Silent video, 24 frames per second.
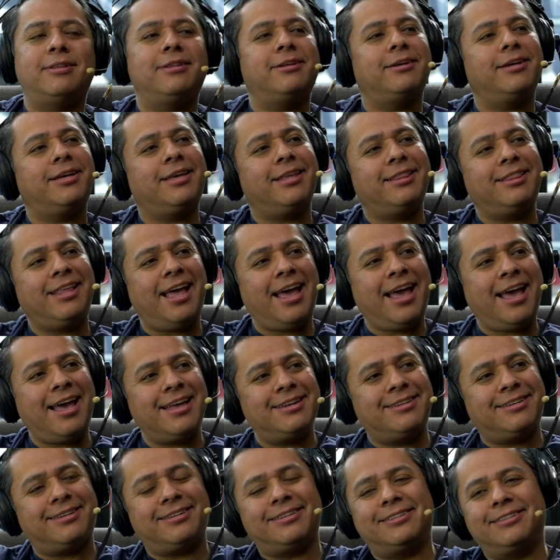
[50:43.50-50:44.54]
Look yeah, at
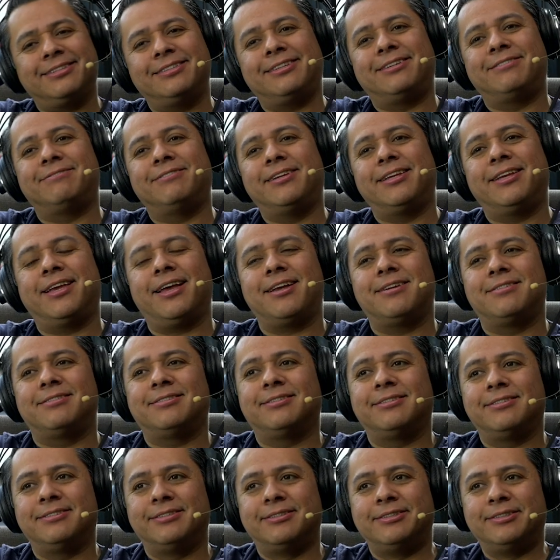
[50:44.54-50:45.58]
yeah, that. There they, we go.
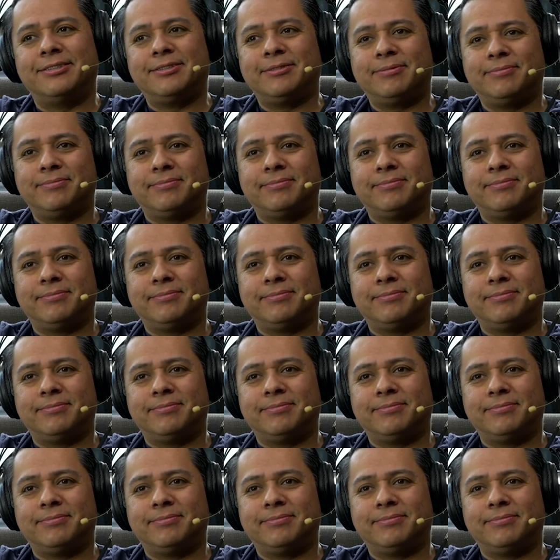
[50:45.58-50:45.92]
they built